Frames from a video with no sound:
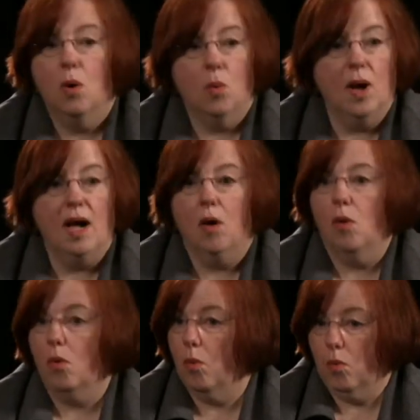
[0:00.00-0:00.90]
Well,
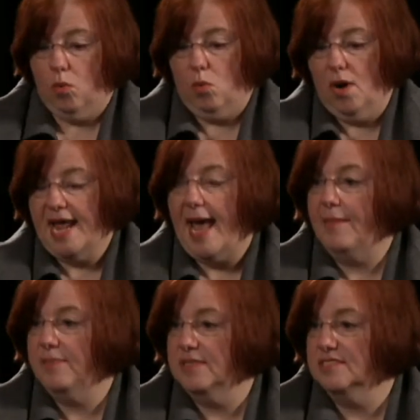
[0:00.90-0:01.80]
what
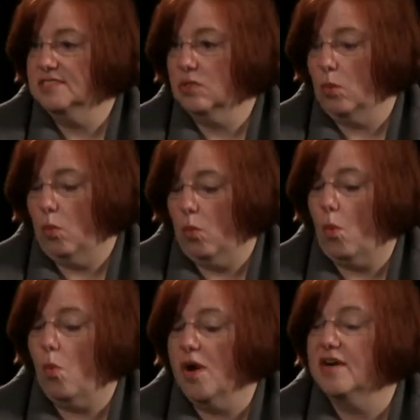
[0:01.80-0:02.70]
happens?
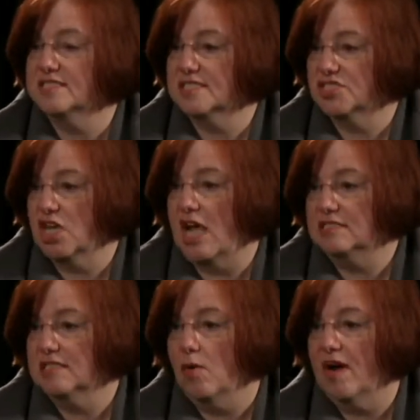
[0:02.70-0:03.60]
Where does the
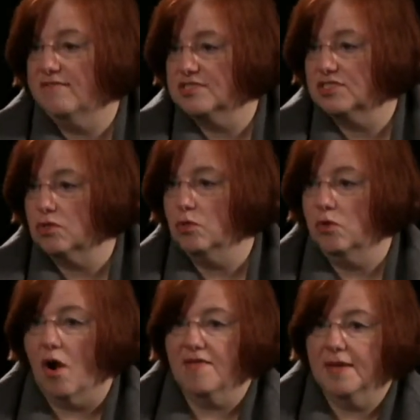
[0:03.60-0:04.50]
child go after school?
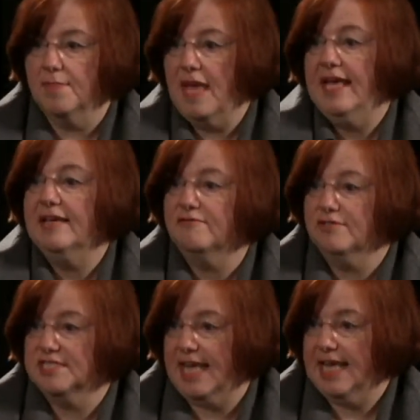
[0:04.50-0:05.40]
Are they paying for
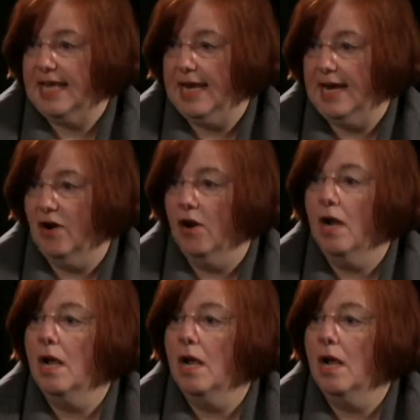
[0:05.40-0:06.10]
daycare?